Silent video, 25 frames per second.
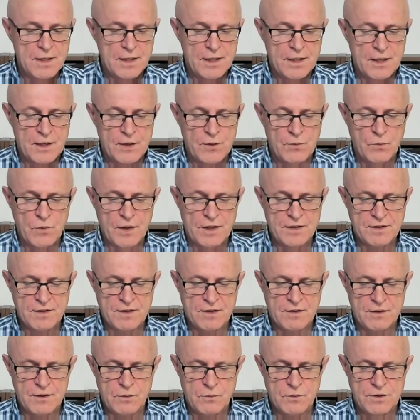and one that
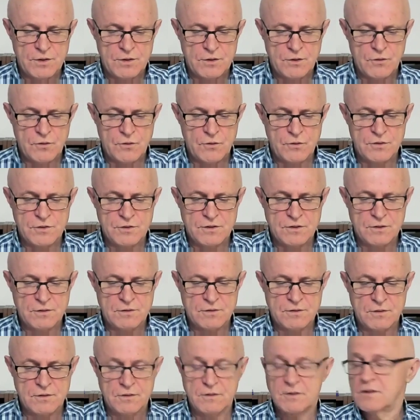I would urge you
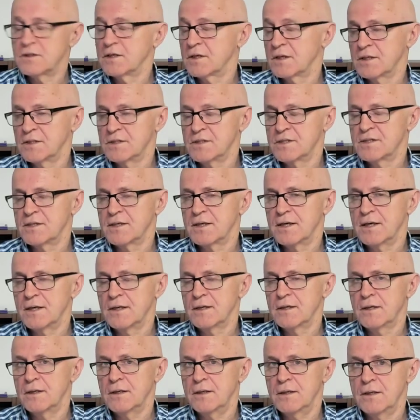to consider.
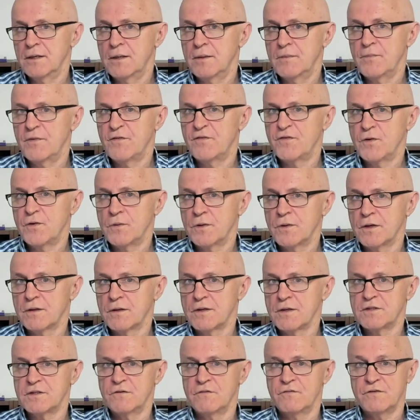If you're one of
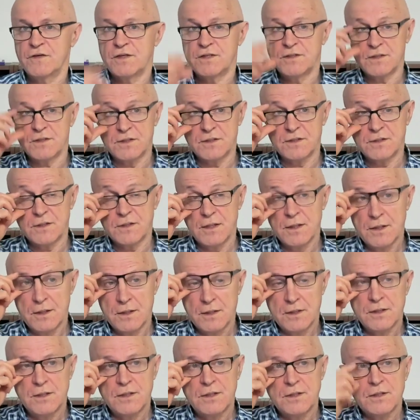those investors
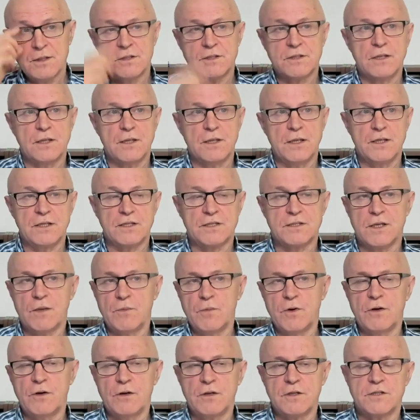sitting
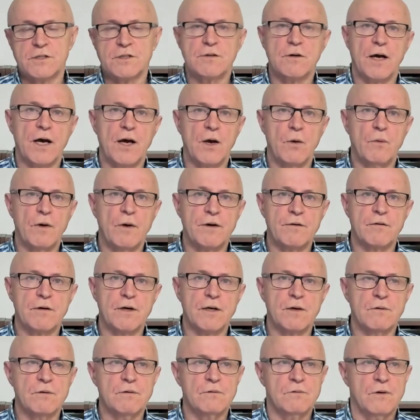somewhere in Australia
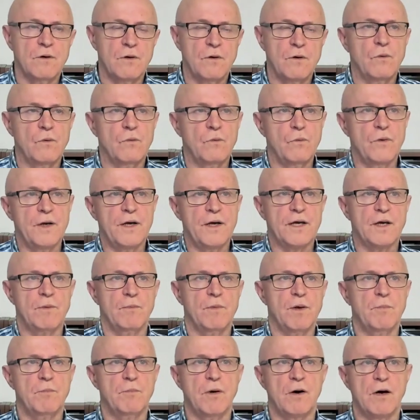wondering where can
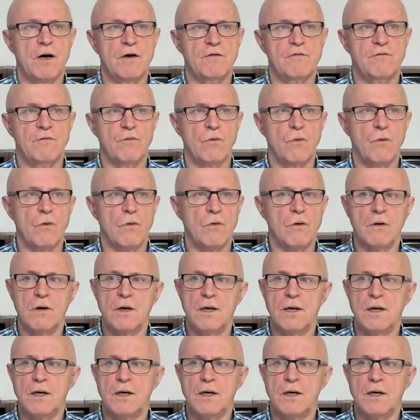we buy for